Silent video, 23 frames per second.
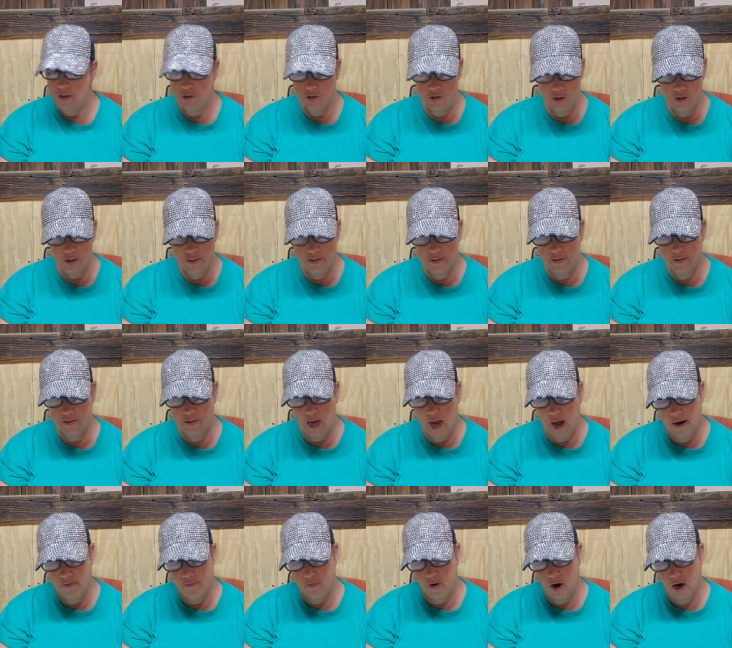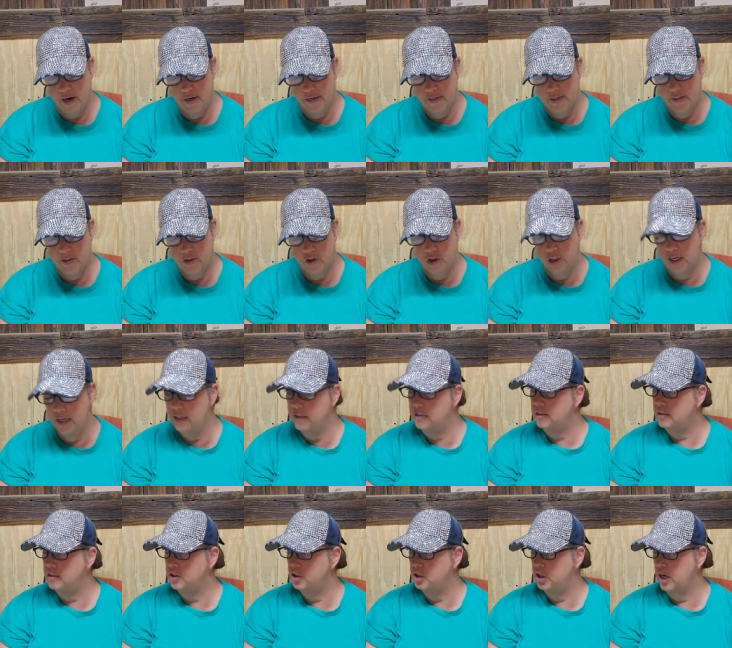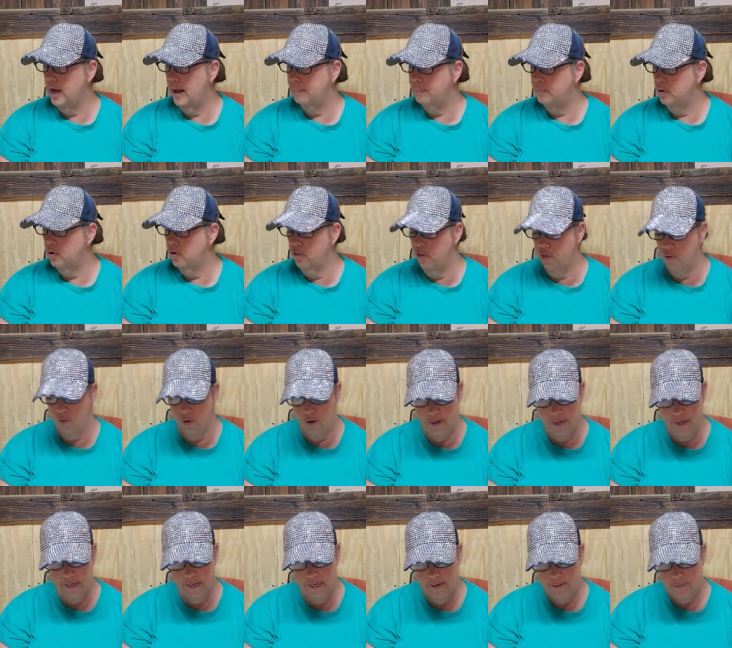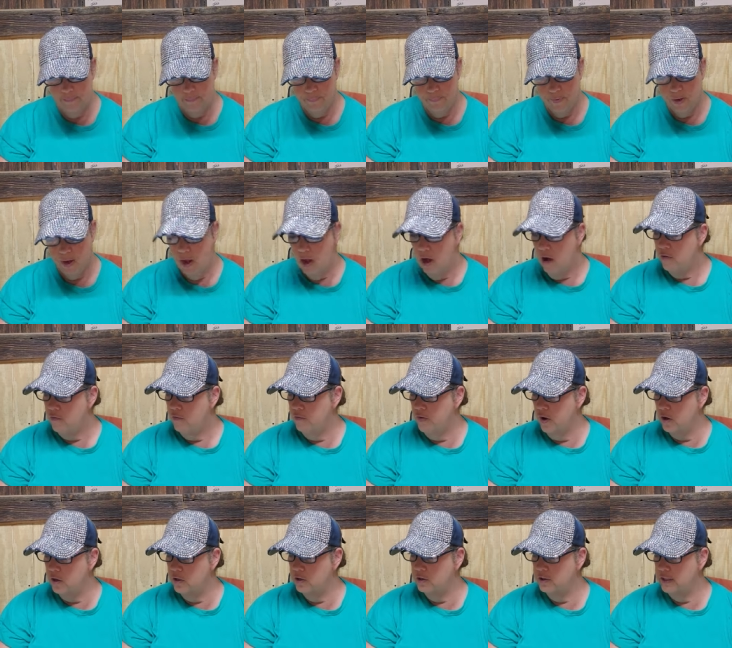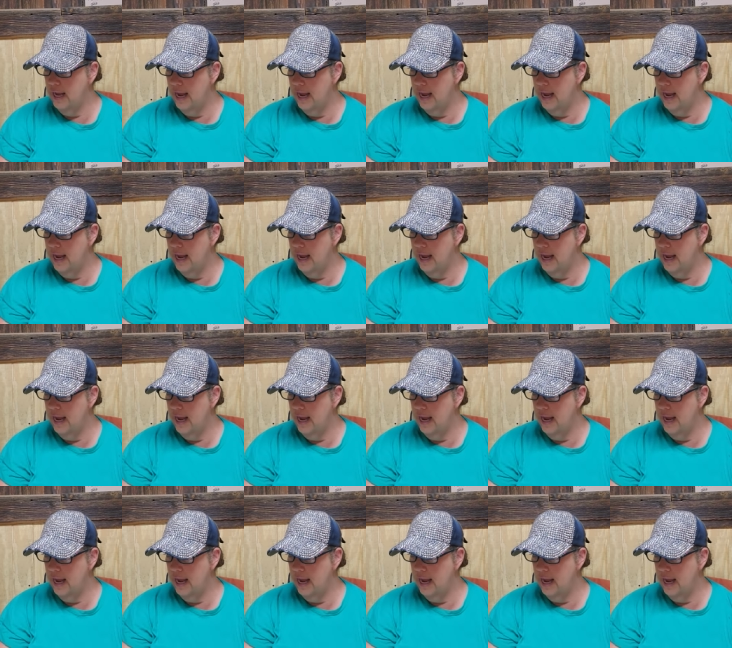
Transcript: So let's dive right into Genesis chapter 3, verse